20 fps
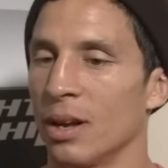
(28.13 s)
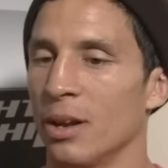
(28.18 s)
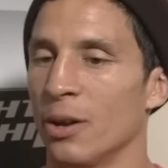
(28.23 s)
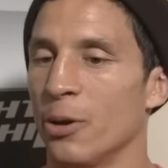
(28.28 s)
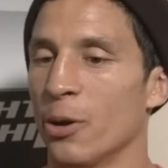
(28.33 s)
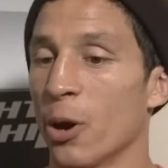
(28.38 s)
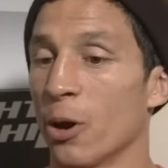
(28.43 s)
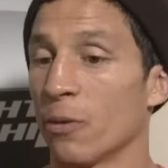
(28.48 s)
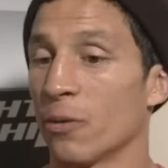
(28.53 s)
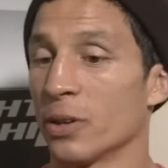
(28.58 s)

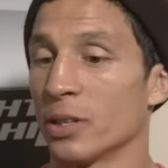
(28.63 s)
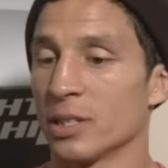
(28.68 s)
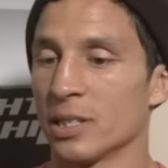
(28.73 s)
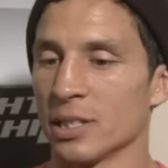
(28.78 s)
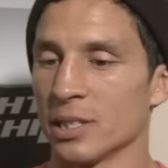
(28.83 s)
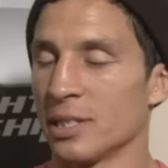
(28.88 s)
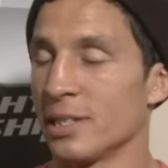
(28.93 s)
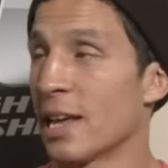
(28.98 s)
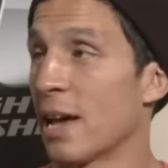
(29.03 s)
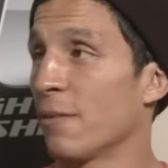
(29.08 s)
Nervous
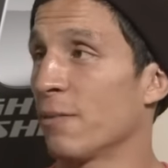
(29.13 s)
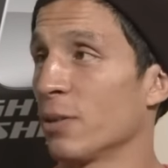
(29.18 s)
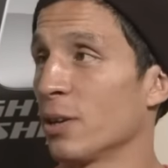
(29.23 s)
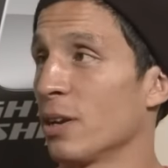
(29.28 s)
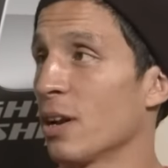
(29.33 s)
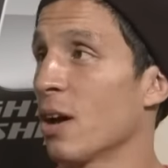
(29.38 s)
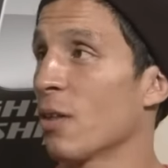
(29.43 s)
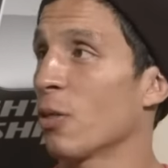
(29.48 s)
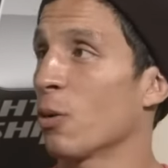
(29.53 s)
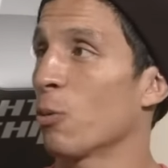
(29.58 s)
is definitely
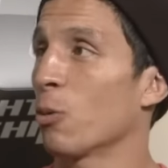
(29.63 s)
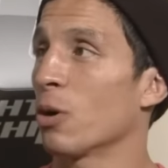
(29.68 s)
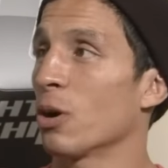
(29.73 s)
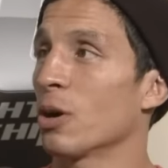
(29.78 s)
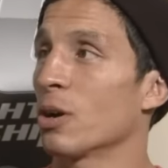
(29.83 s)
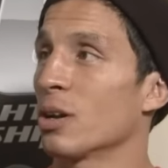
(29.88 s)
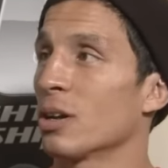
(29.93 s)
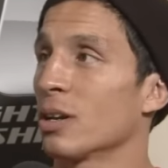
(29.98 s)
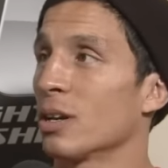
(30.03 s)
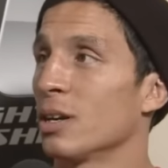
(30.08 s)
not the
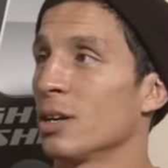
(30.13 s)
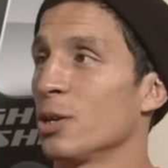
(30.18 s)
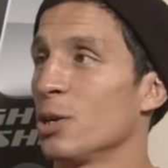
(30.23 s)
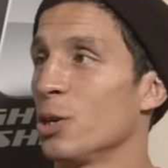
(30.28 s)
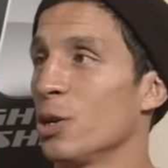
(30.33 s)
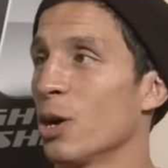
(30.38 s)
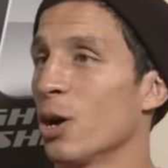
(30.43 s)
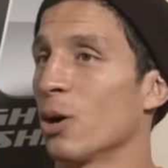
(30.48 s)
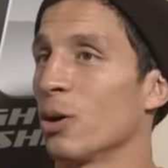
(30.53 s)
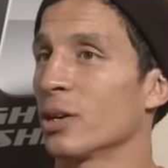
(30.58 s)
word you
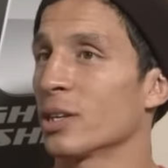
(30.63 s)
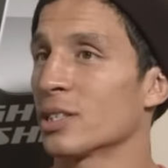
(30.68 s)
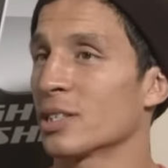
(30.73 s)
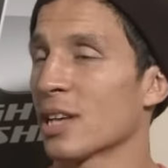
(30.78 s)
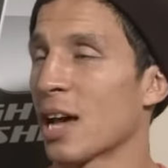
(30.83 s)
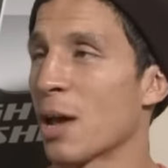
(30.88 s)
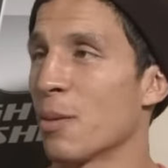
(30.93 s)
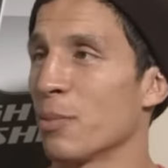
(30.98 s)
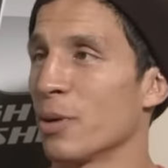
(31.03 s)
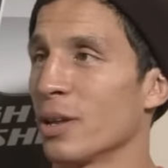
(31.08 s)
know,
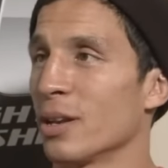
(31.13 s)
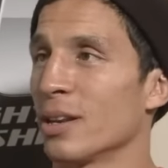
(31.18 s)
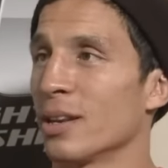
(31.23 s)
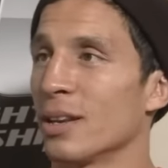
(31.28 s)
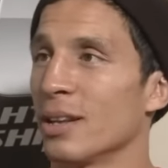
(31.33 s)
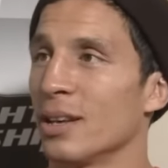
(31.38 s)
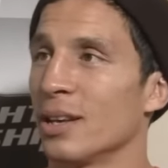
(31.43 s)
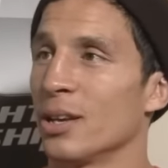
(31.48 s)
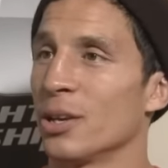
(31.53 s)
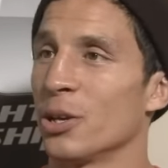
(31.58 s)
excitement,
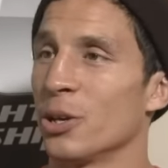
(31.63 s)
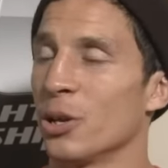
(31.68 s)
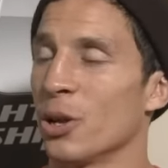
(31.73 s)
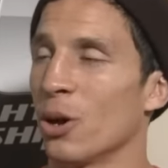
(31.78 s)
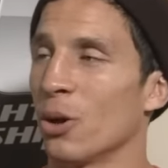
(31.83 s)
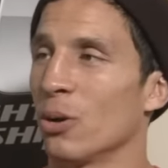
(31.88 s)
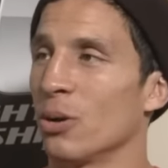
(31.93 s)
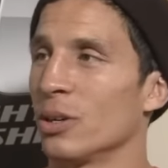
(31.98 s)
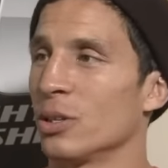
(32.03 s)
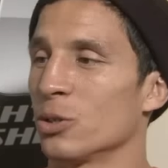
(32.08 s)
you
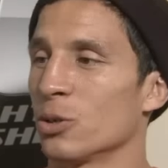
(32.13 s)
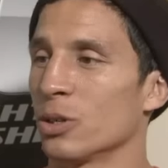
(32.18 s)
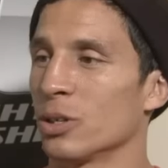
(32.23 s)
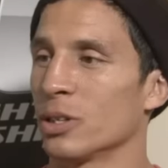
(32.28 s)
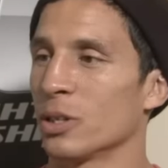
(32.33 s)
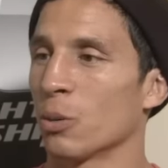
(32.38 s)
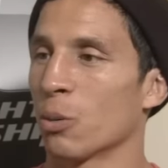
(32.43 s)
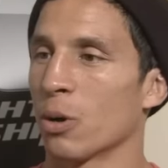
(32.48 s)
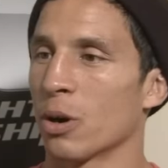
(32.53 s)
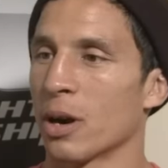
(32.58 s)
know, is really
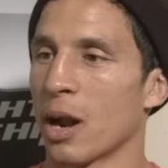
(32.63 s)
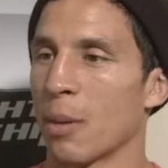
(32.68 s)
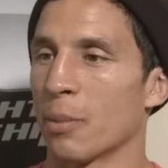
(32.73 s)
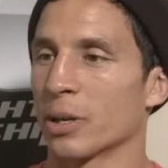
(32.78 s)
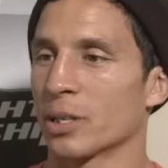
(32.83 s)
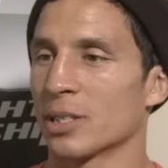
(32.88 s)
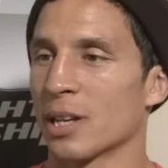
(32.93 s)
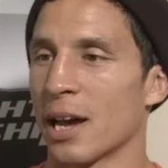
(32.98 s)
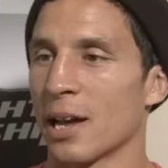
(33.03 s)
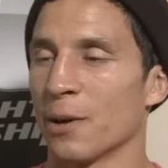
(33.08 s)
the word. I'm
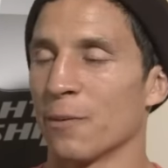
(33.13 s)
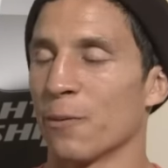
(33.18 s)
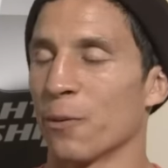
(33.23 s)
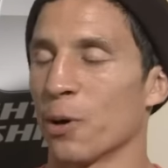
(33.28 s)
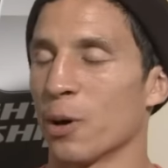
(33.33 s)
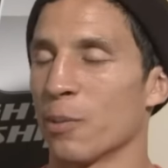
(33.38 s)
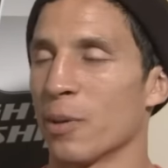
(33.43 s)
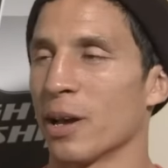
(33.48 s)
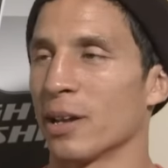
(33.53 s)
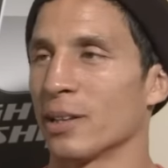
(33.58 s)
excited for
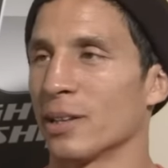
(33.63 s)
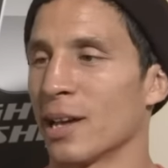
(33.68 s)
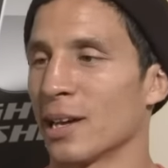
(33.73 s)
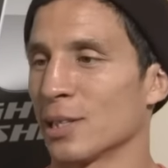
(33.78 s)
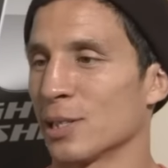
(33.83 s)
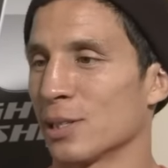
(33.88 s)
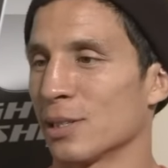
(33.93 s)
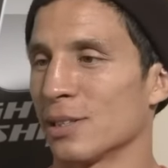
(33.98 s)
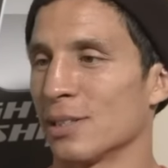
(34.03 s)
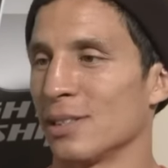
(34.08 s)
it, man.
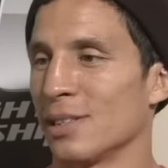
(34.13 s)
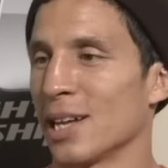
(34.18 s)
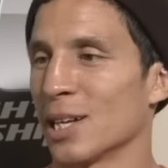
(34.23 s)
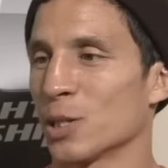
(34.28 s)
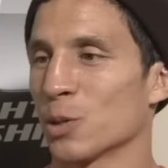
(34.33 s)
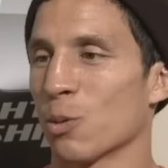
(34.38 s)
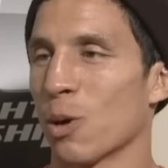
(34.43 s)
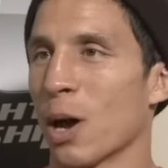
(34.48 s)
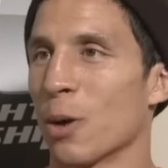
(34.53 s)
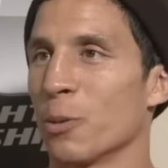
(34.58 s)
That's
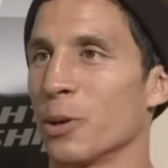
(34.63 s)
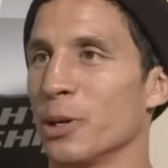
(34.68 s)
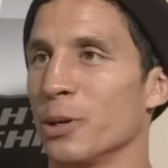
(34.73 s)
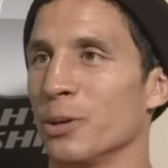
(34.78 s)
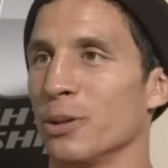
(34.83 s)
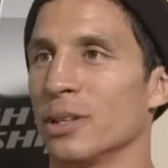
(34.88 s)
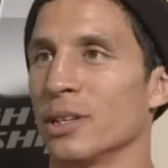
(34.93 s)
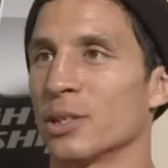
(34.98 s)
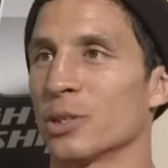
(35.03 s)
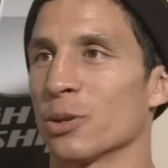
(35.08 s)
that's why we
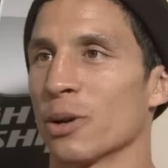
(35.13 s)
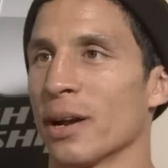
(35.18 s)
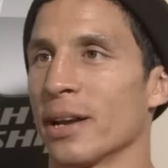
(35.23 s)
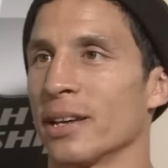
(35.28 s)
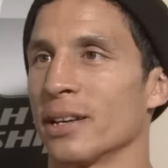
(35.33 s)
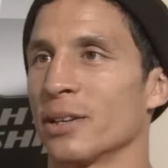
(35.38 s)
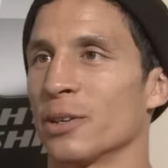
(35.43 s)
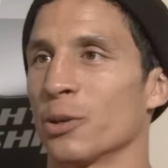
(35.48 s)
do this, right?